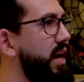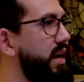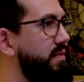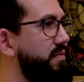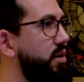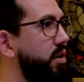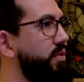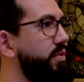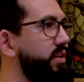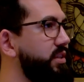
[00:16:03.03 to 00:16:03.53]
of
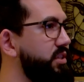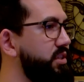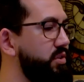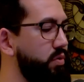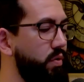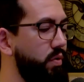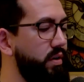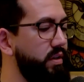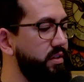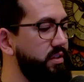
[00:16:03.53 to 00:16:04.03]
all these
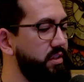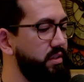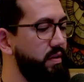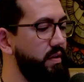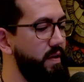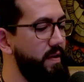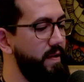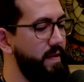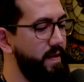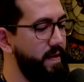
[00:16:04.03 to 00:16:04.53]
stories.
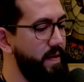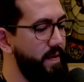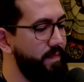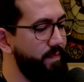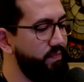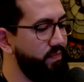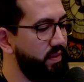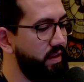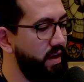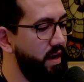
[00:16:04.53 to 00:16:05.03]

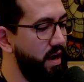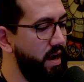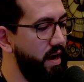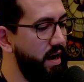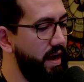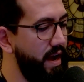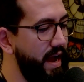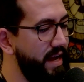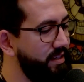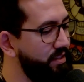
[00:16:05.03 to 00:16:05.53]
Uh,
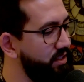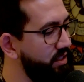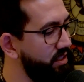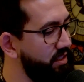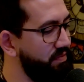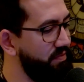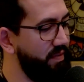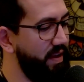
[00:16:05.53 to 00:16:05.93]
it's just,